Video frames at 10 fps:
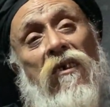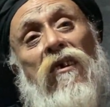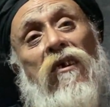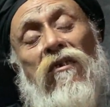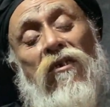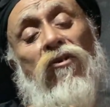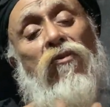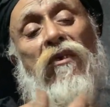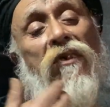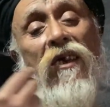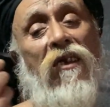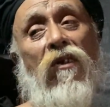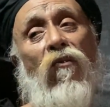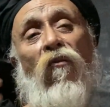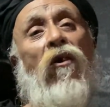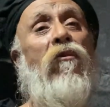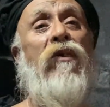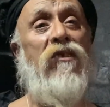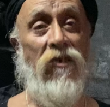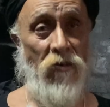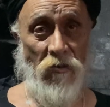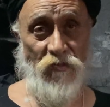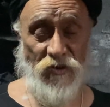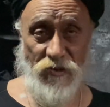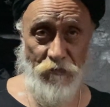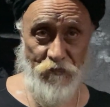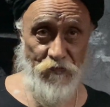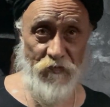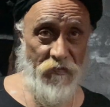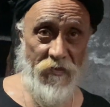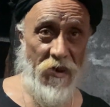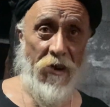and you were really following the norms. Right.